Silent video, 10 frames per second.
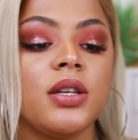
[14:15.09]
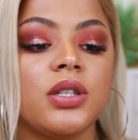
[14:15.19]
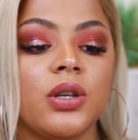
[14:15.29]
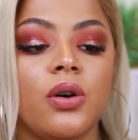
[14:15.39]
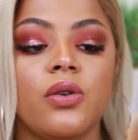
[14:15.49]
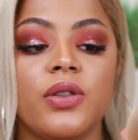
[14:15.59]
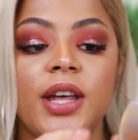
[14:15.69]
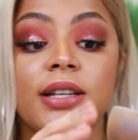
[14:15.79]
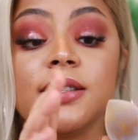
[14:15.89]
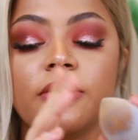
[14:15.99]
So
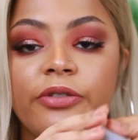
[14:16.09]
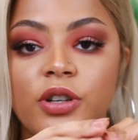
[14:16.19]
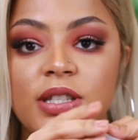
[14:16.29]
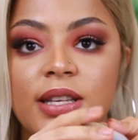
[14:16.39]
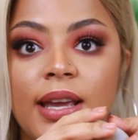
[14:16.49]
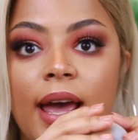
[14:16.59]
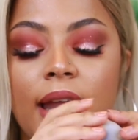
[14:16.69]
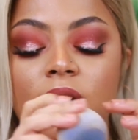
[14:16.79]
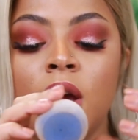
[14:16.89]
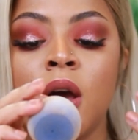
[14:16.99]
that's the first thing.
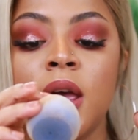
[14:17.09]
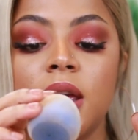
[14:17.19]
And